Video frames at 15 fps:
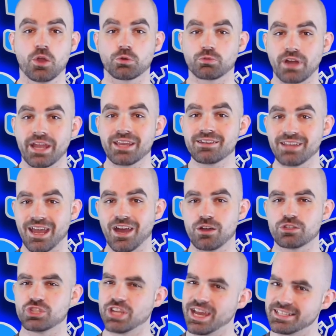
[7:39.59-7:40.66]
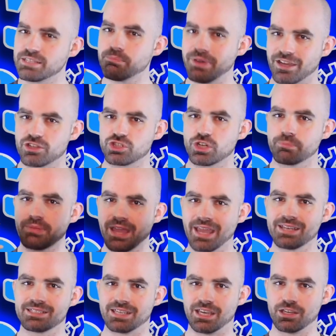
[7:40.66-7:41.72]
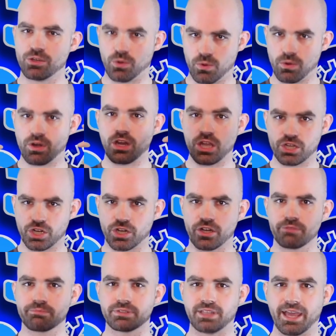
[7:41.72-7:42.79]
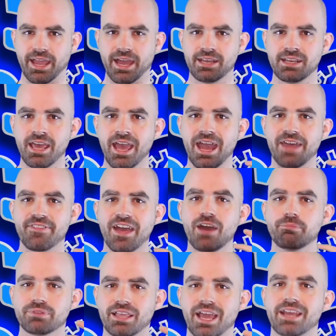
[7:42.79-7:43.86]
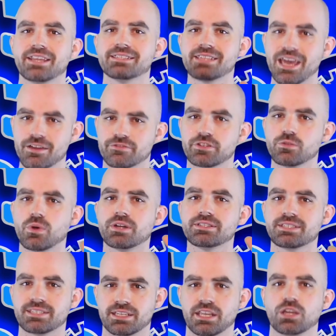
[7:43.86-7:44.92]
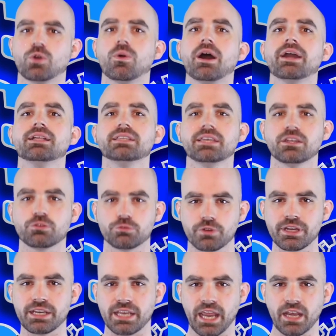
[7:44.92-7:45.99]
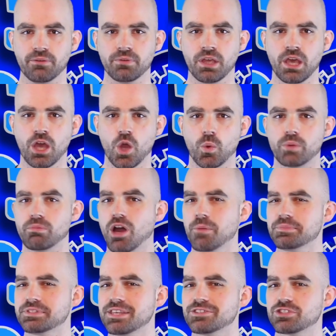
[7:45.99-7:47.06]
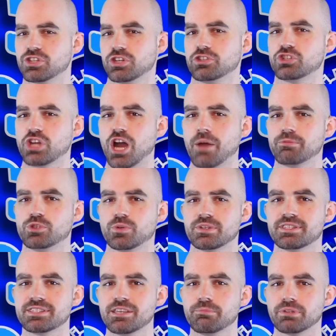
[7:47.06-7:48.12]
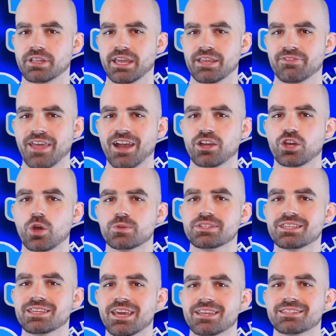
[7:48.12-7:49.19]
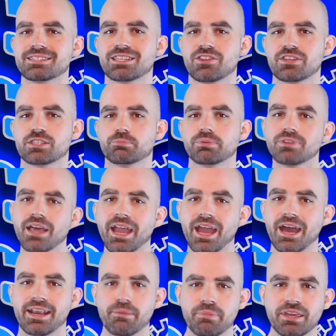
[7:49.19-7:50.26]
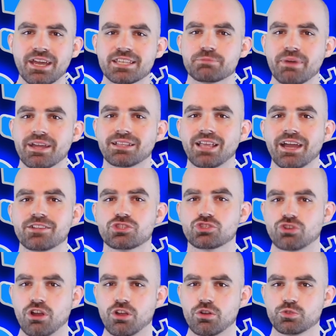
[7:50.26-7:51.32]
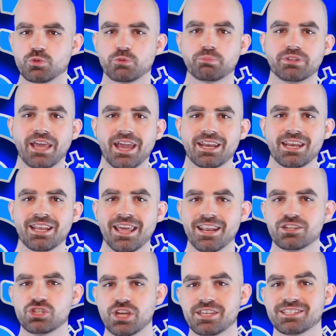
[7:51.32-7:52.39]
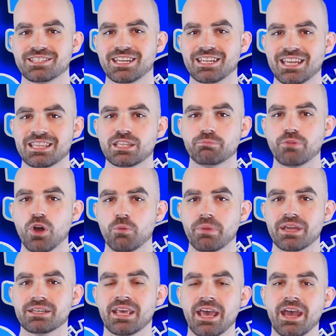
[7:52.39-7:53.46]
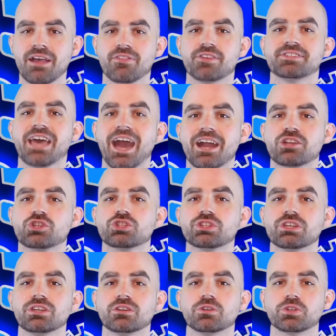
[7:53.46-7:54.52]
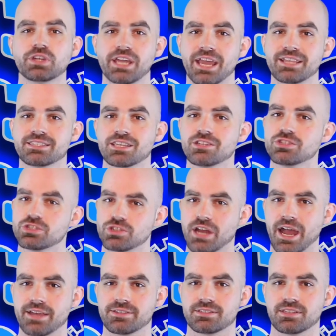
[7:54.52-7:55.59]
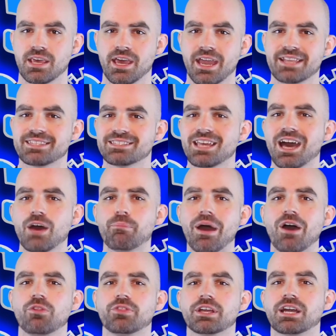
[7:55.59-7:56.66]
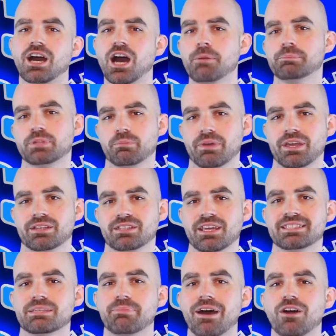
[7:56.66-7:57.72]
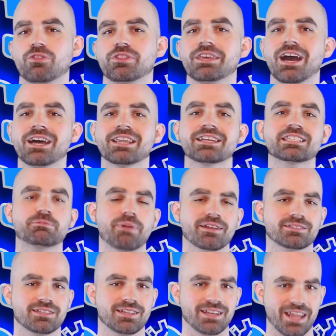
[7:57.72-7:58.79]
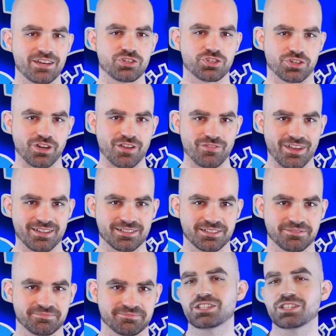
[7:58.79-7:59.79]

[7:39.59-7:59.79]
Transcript: Right now, she has a picture painted or a current plan, and that plan is everyone sitting quietly and reading. When mom says good job to a sibling, that goes against this plan, and because my client struggles with planning and adjusting in the moment, this actually creates a stress. It's not about the compliment, it's about the unexpected nature of it.